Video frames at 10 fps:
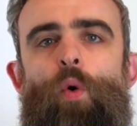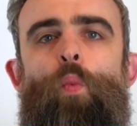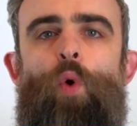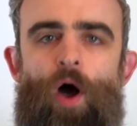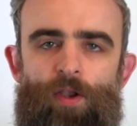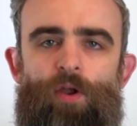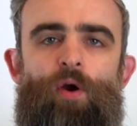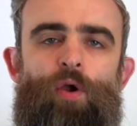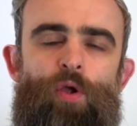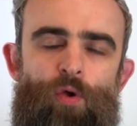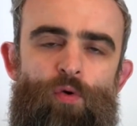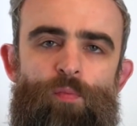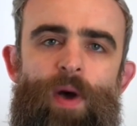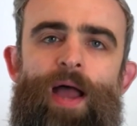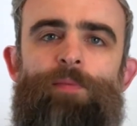what or
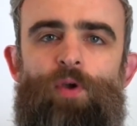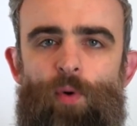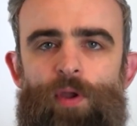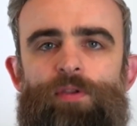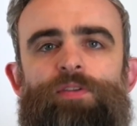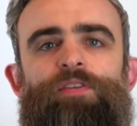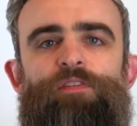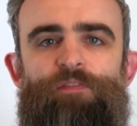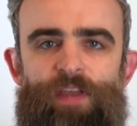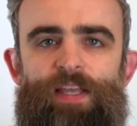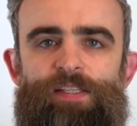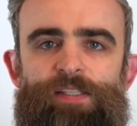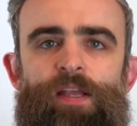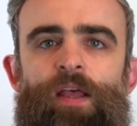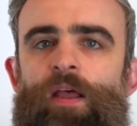whom I'm going to face,